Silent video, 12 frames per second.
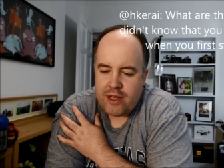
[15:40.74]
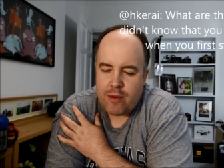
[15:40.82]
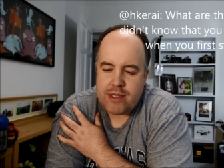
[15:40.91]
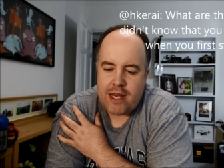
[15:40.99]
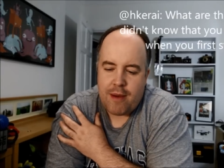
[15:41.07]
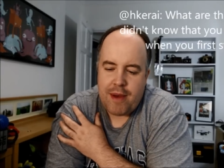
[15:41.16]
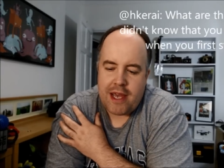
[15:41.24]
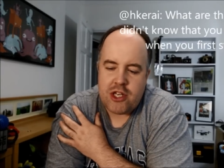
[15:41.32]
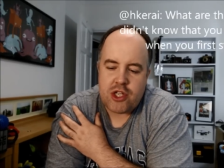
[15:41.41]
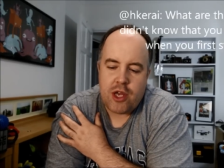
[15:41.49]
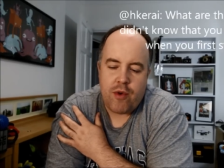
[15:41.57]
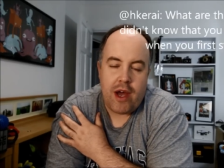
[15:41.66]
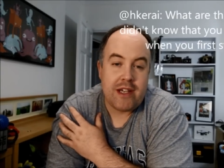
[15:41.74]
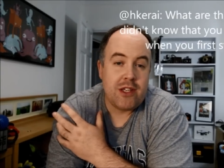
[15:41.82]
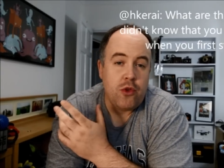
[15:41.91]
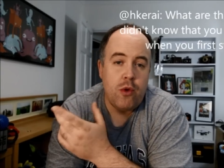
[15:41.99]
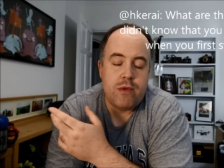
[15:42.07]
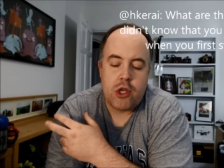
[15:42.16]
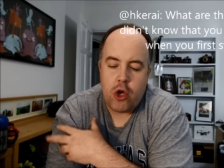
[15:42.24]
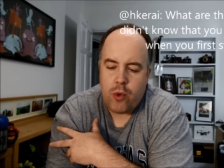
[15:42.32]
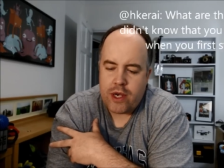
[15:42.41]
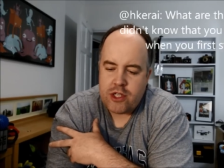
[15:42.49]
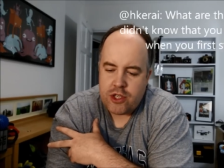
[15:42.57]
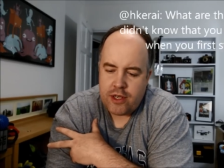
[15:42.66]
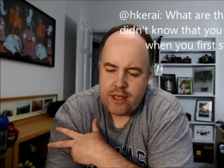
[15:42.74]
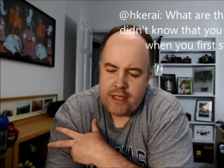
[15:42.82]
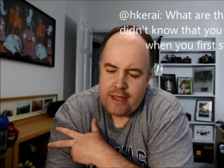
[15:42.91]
That was H. Karai, because I thought it was a good question.